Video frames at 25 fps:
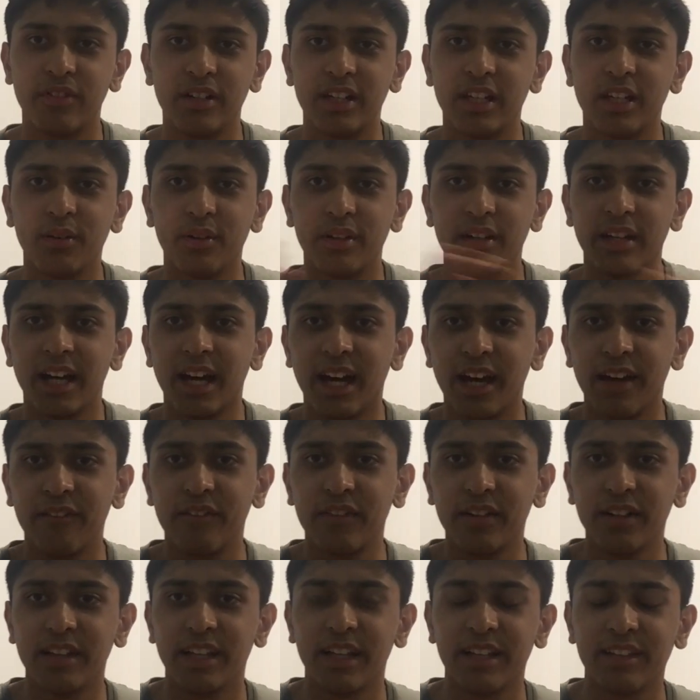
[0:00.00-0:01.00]
video on that. I
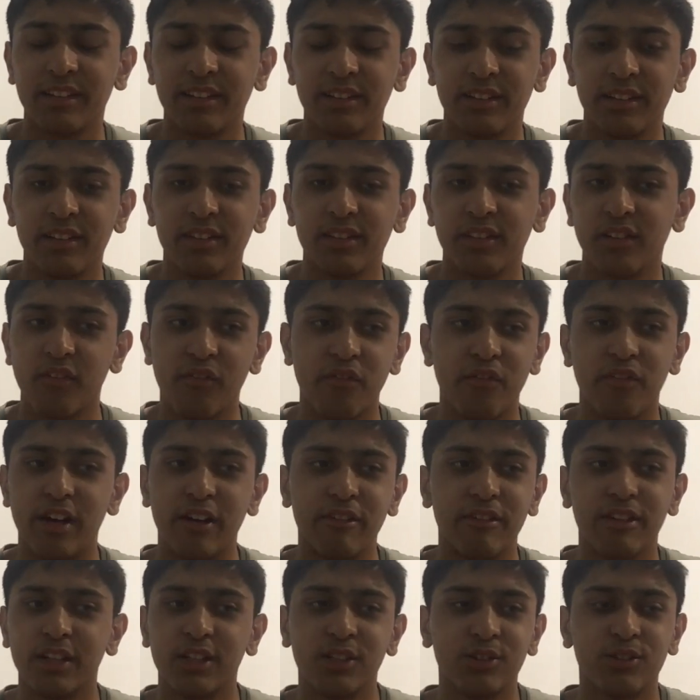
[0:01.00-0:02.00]
feel that's just a
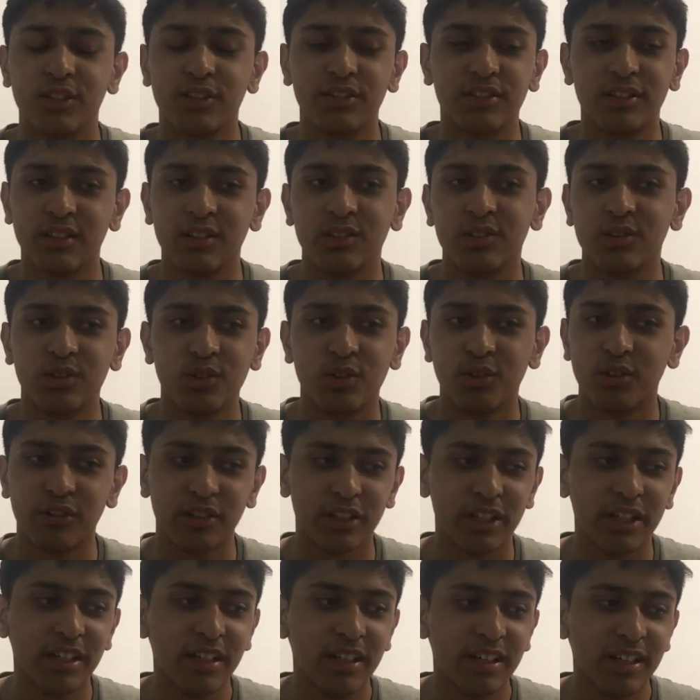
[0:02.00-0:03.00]
very interesting
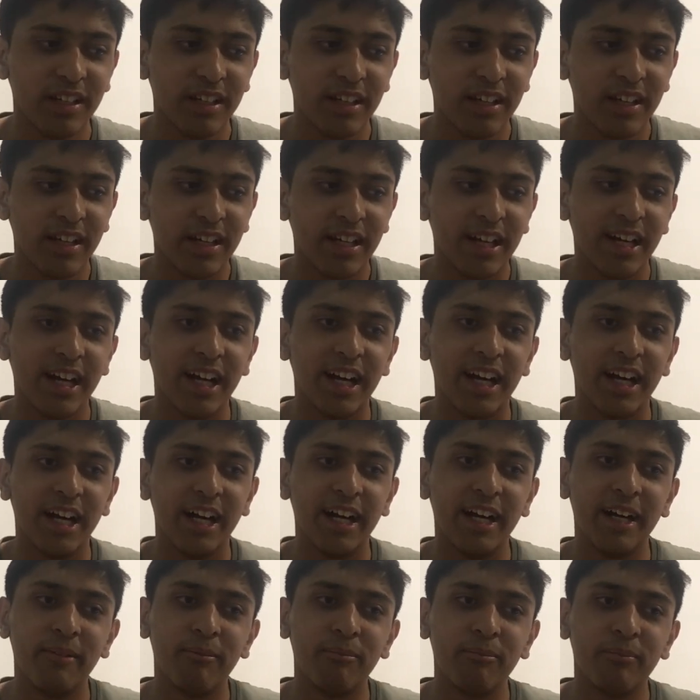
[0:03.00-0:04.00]
story.
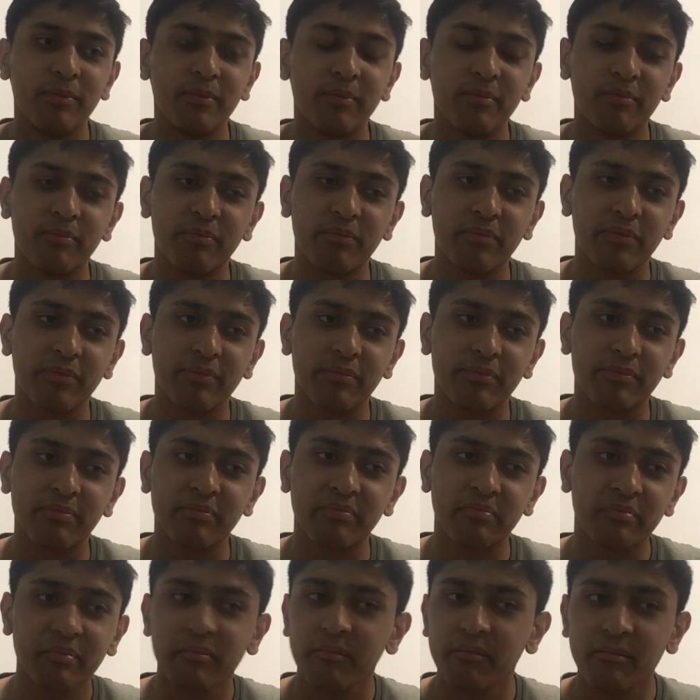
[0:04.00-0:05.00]
So
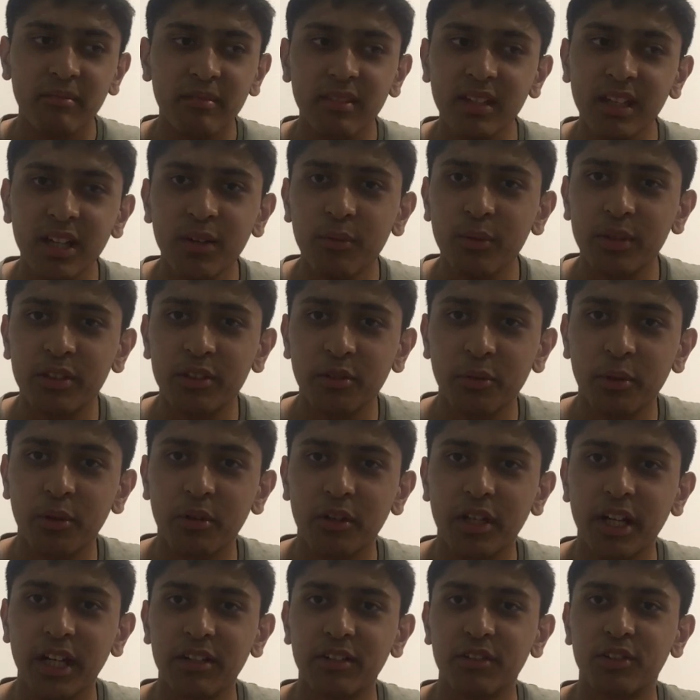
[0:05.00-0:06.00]
we were
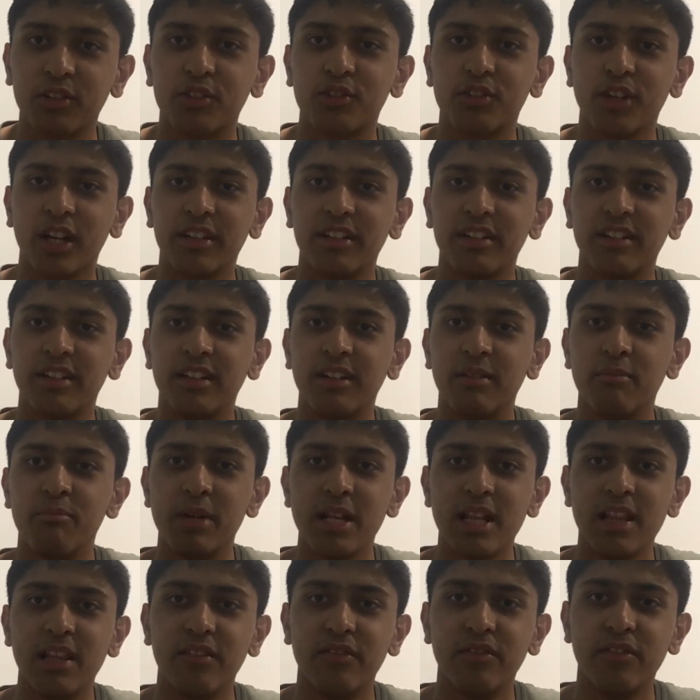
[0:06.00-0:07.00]
kind of stranded in the
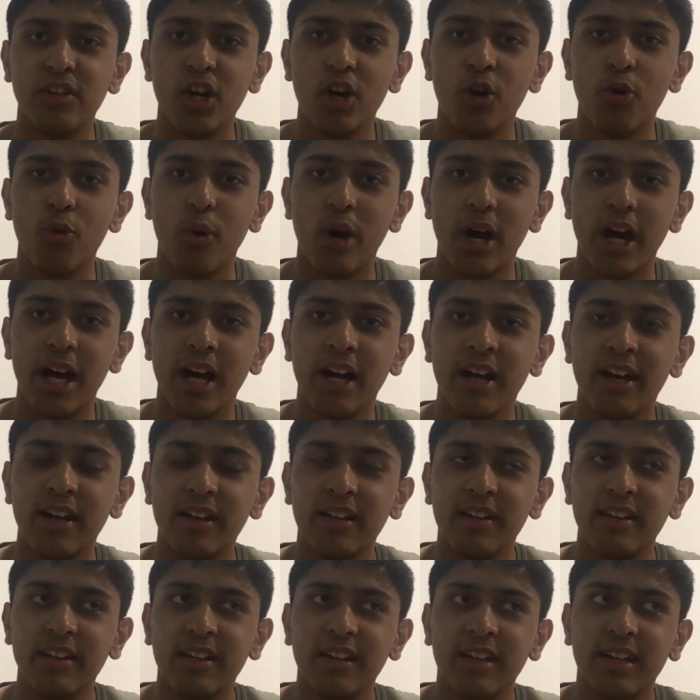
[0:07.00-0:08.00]
middle of nowhere,
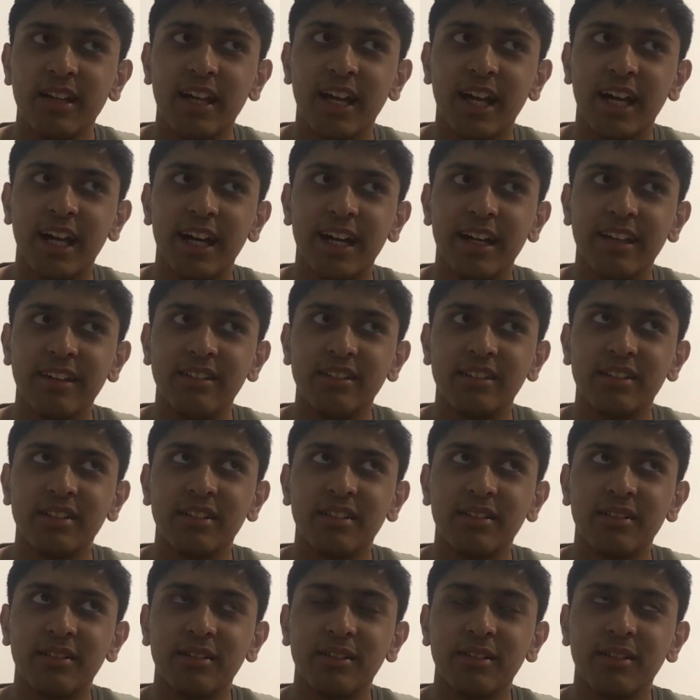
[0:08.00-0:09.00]
and
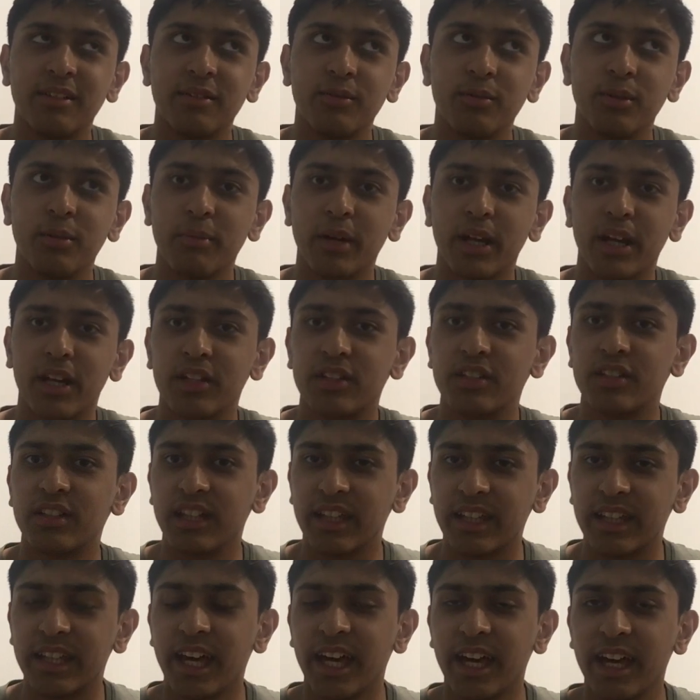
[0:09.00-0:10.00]
we managed to
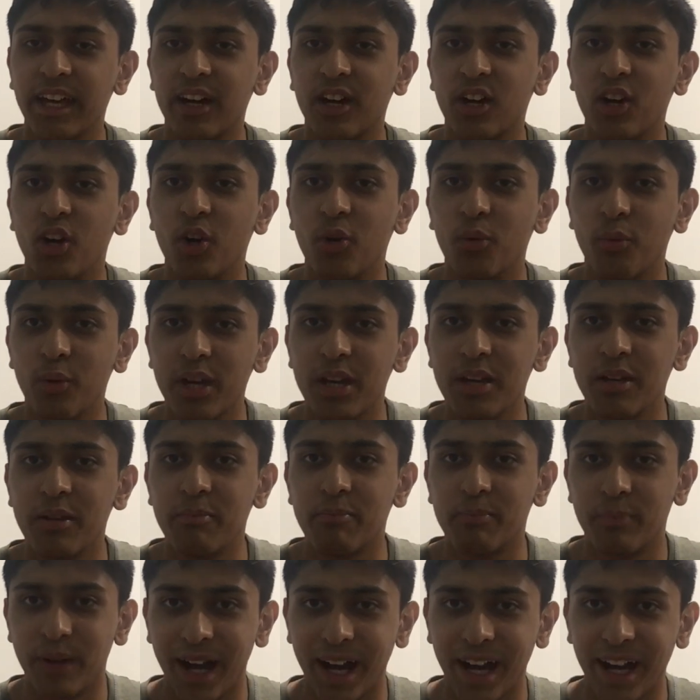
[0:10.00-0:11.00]
get our
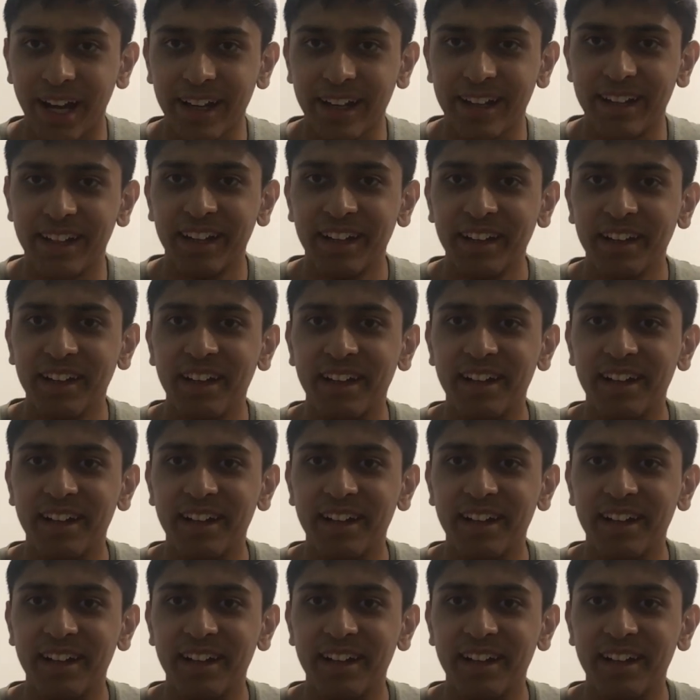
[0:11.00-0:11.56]
way back